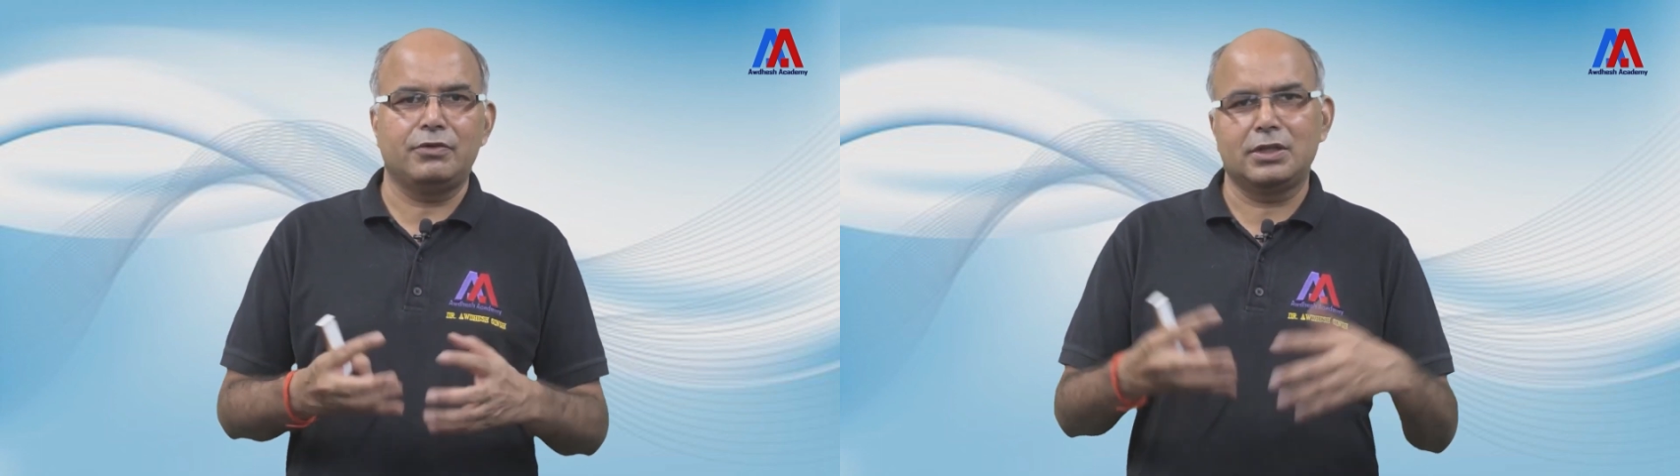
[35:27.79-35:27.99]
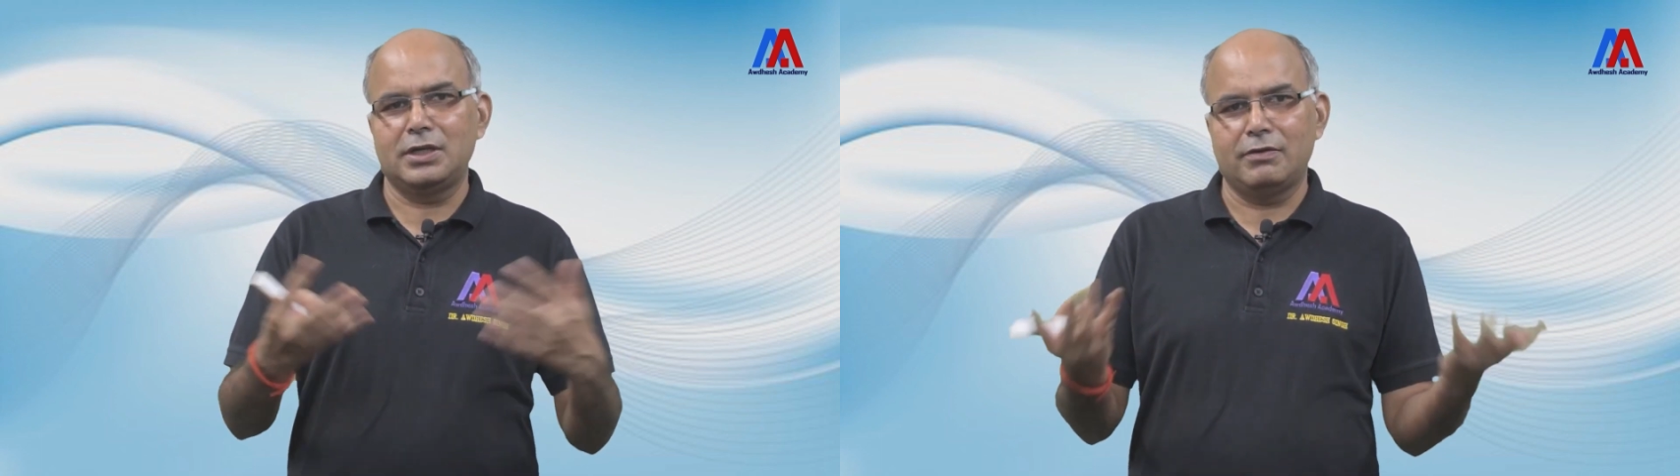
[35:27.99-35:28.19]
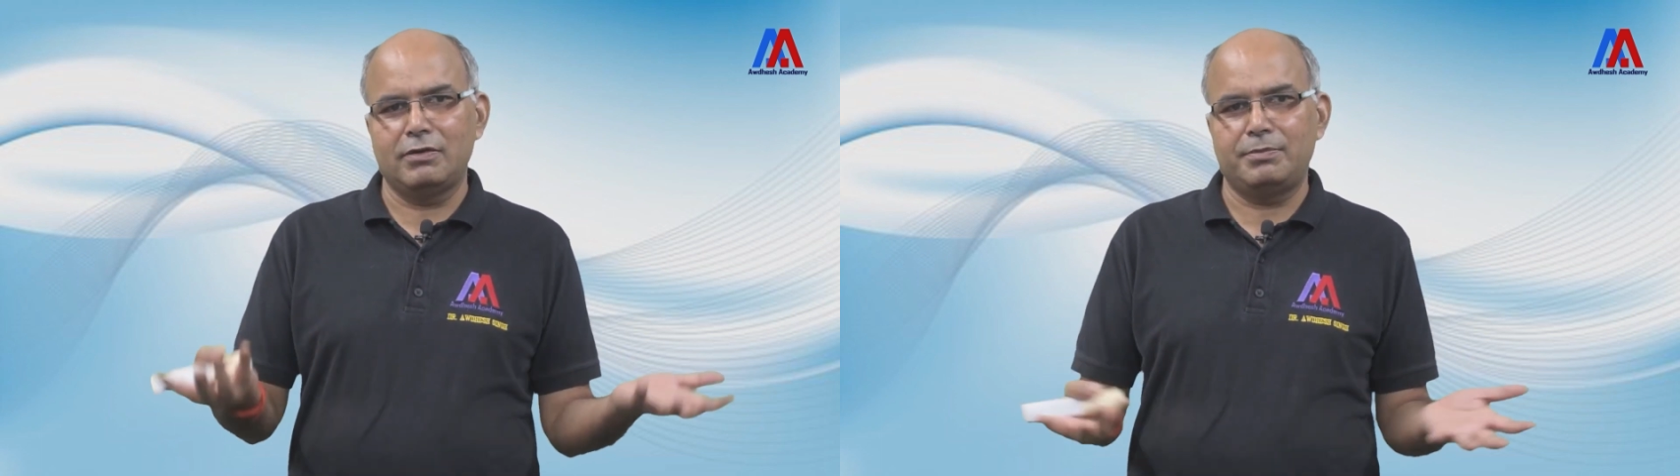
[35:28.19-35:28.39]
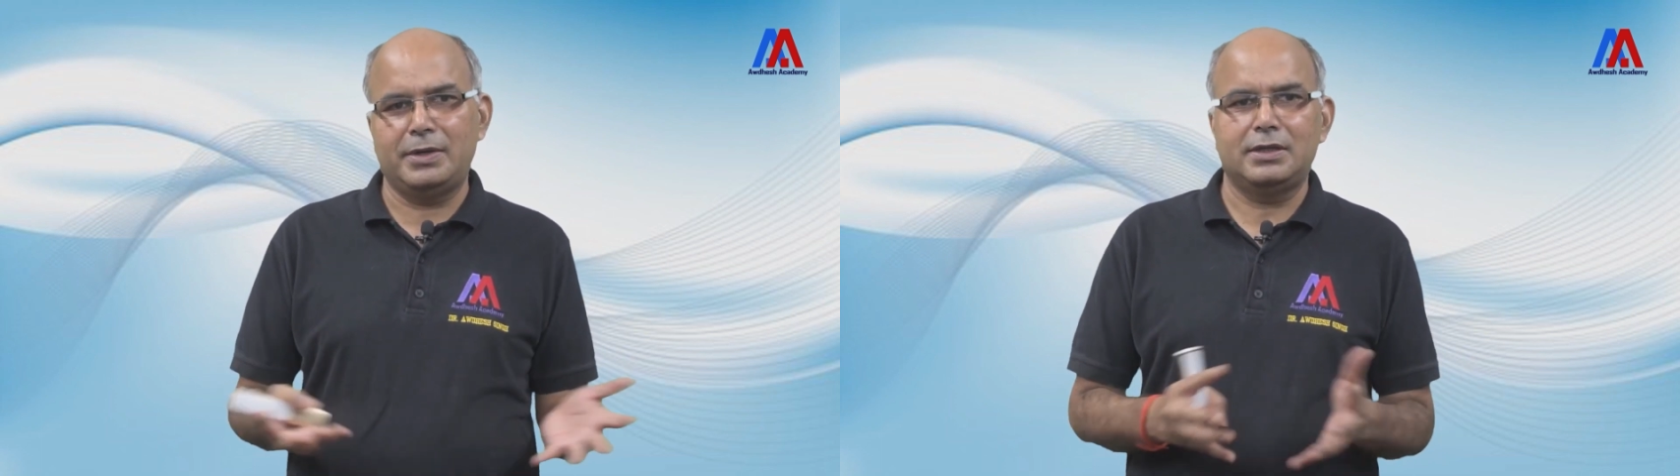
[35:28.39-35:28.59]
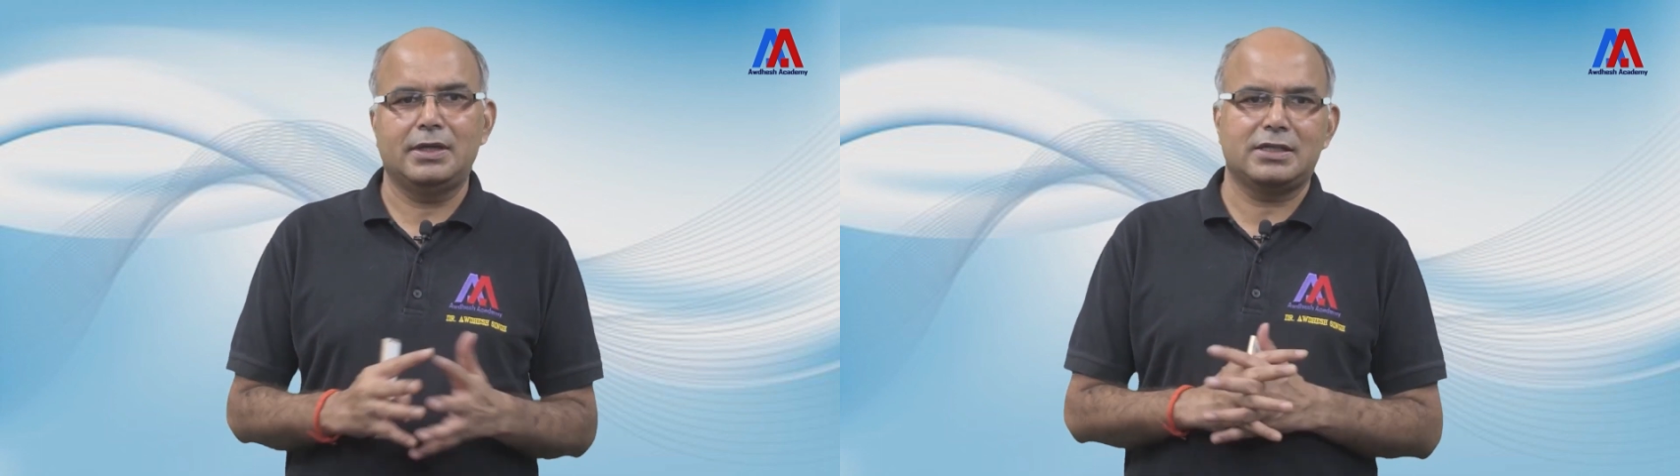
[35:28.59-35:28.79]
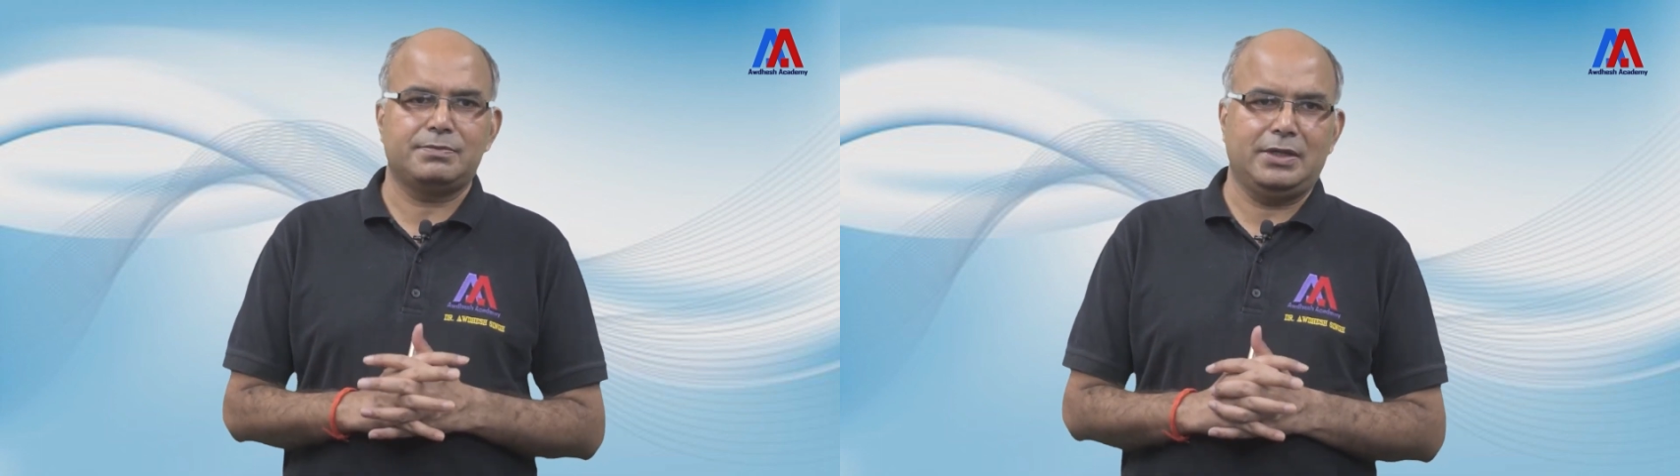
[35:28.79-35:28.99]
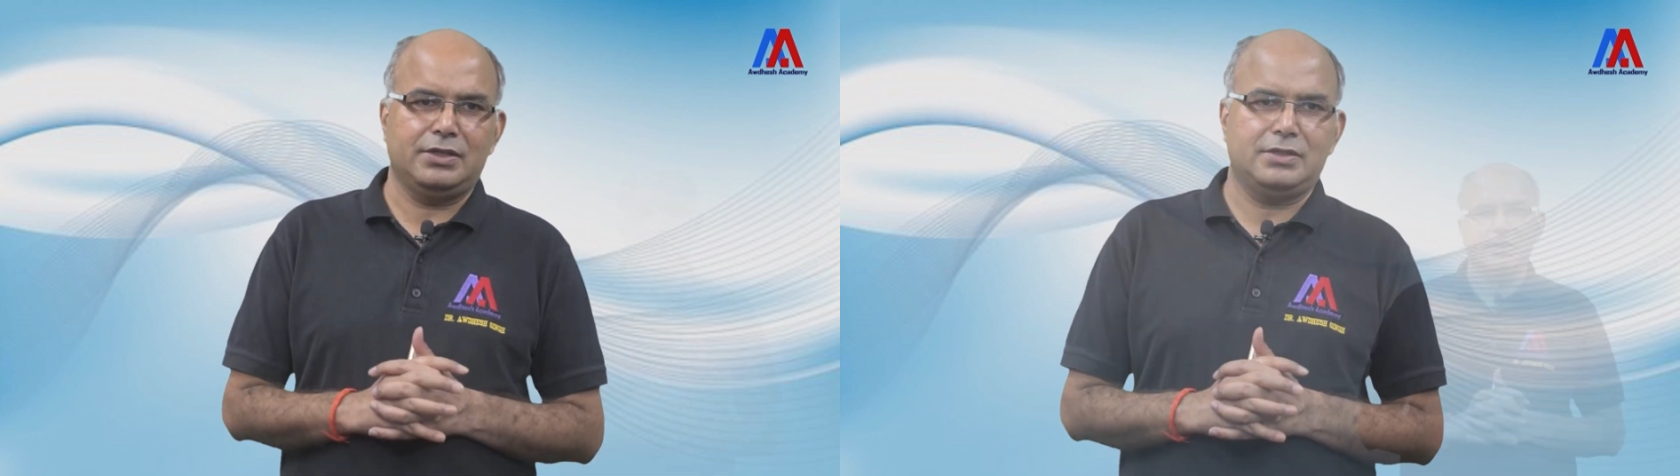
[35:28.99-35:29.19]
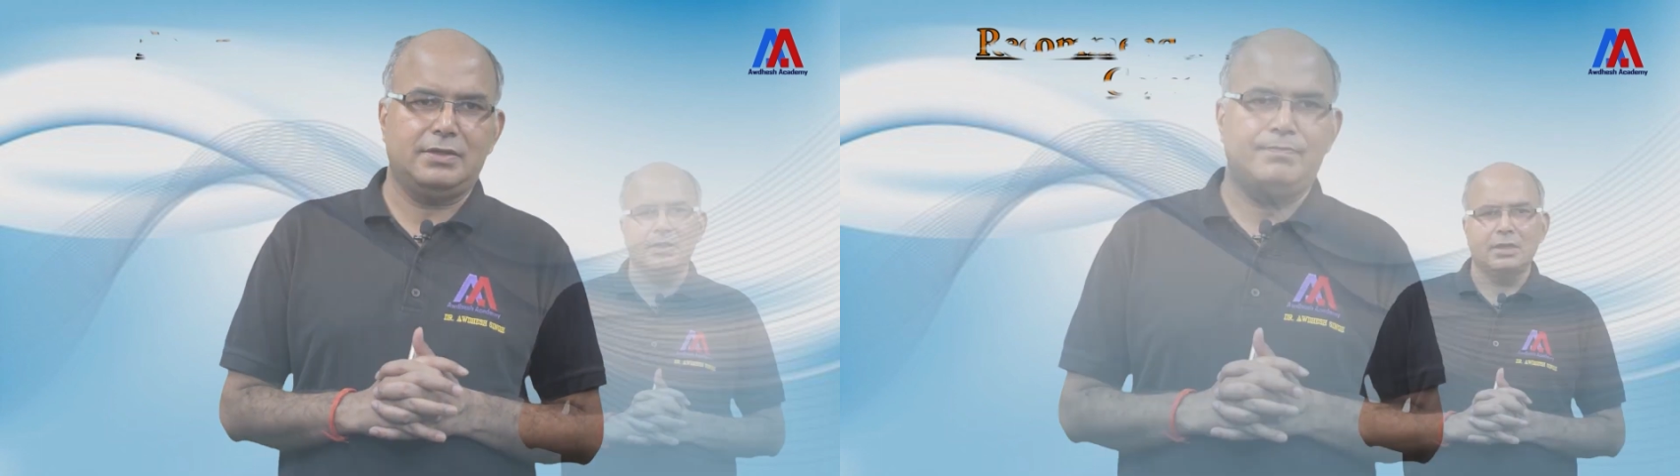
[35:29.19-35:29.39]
for the development expenditure.